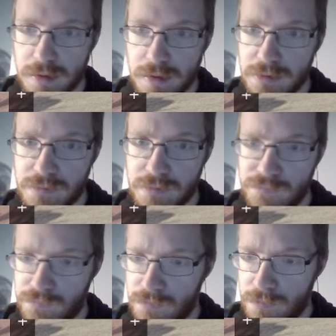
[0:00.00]

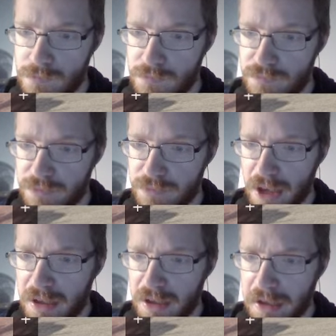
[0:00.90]
mm, I I
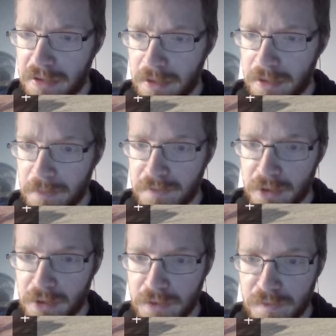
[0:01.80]
don't know. I'm going
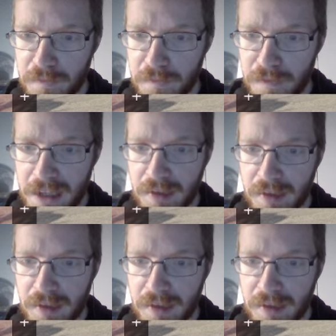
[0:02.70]
fairly safe